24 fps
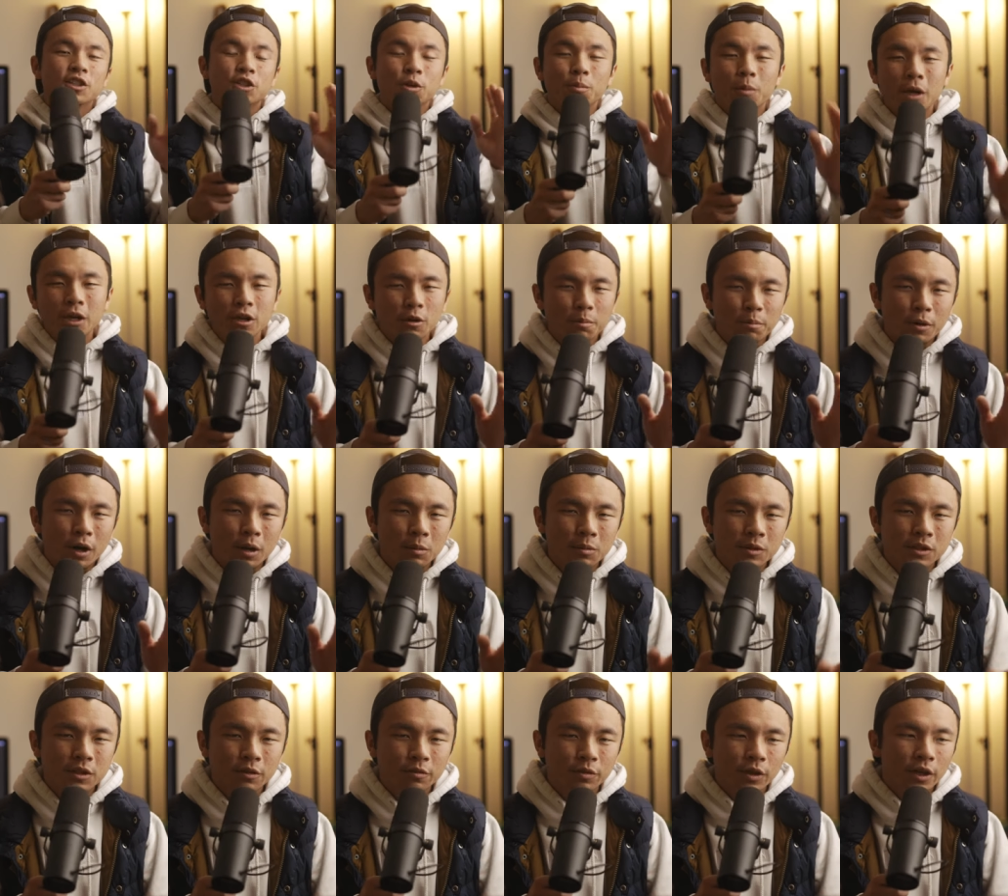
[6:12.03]
So make a
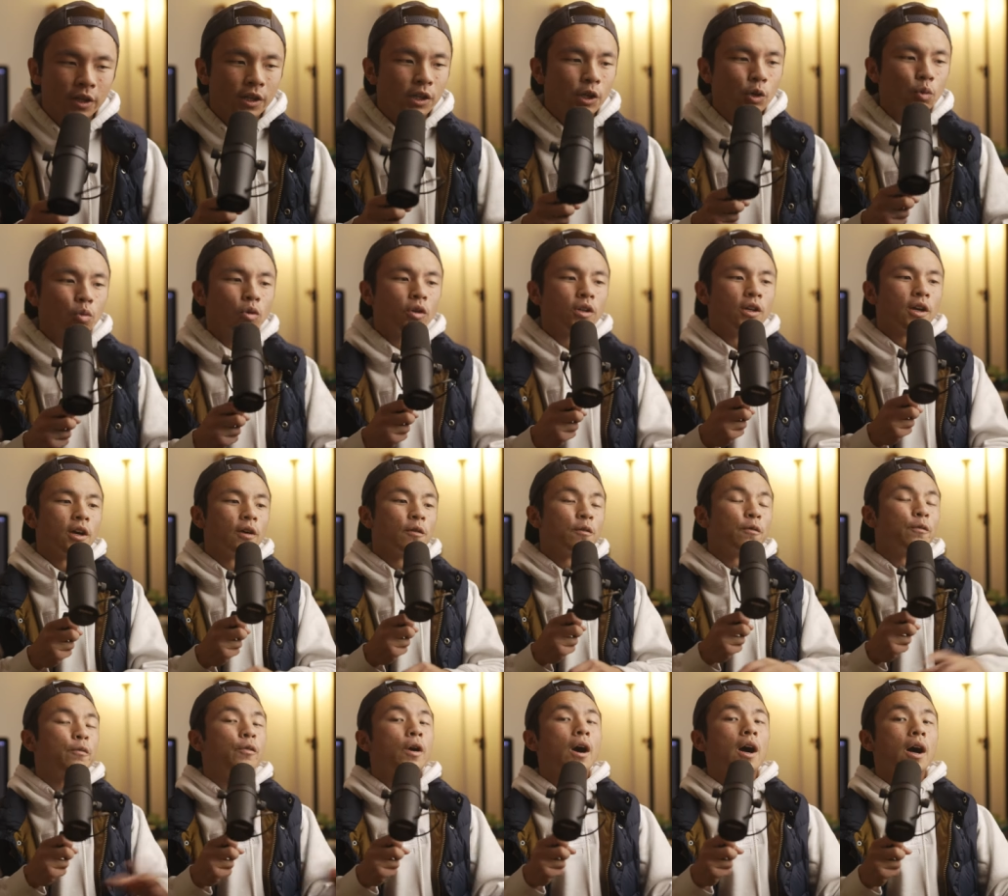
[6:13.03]
promise of like, you will get
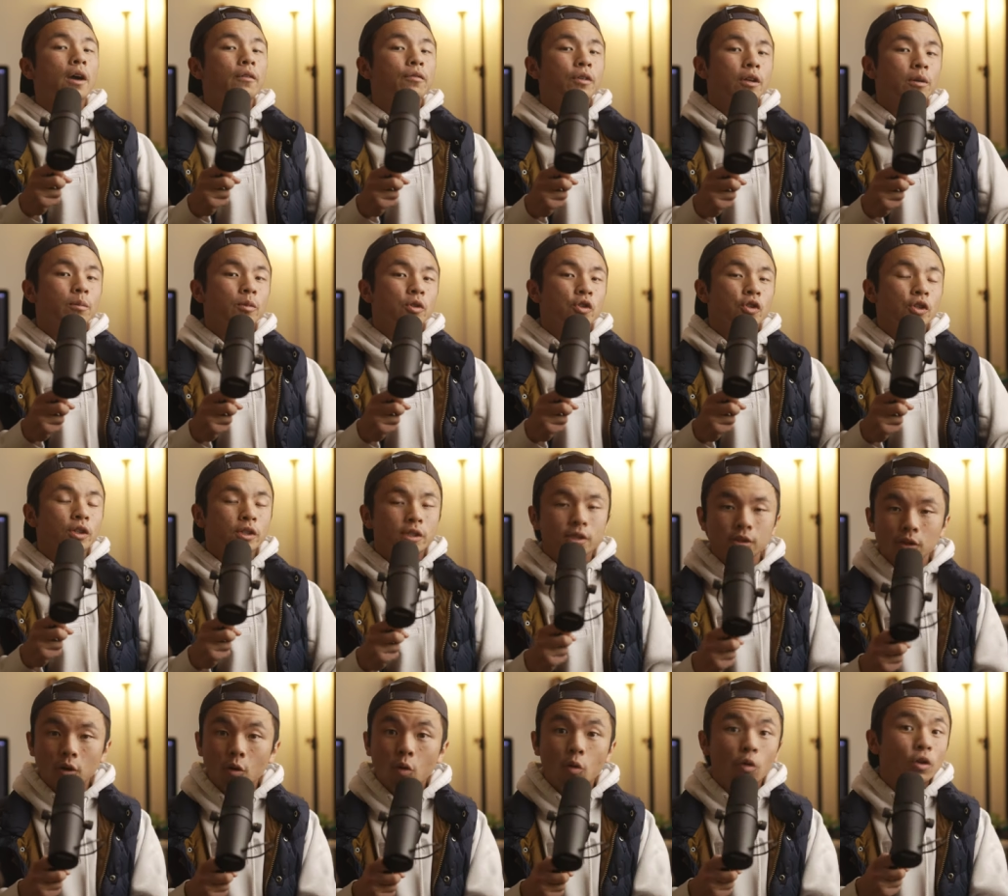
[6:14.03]
five
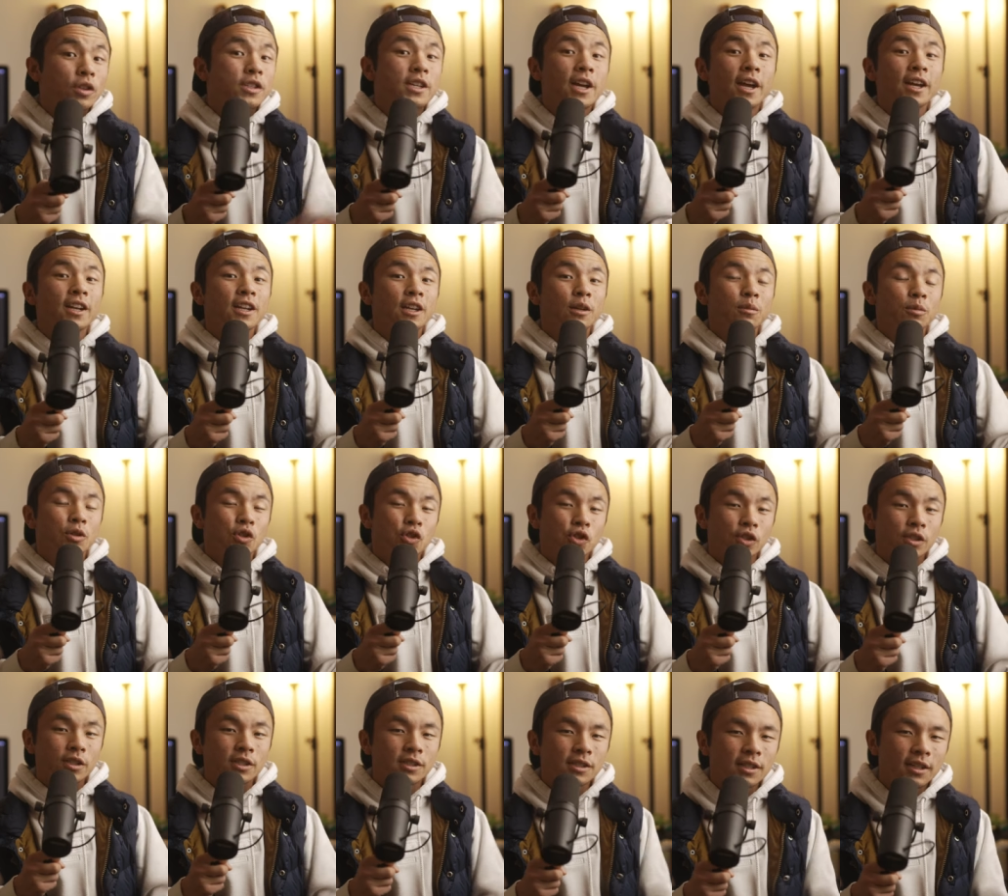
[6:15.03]
images or ten
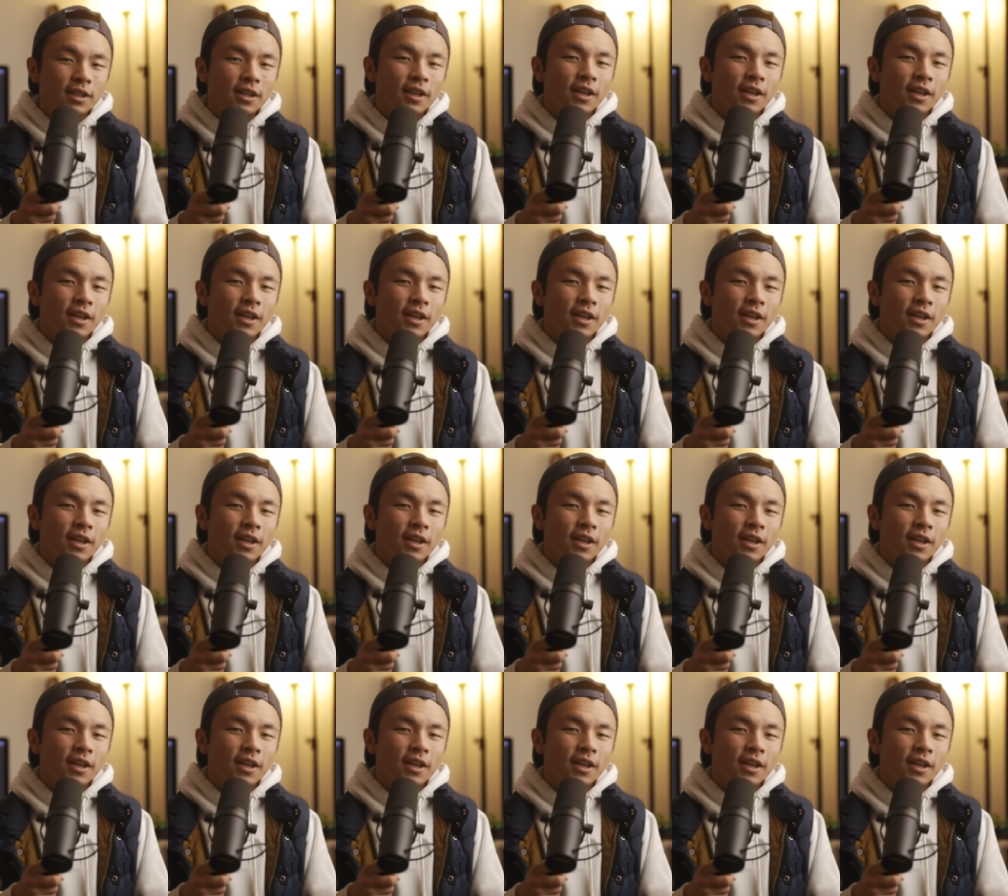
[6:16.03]
images,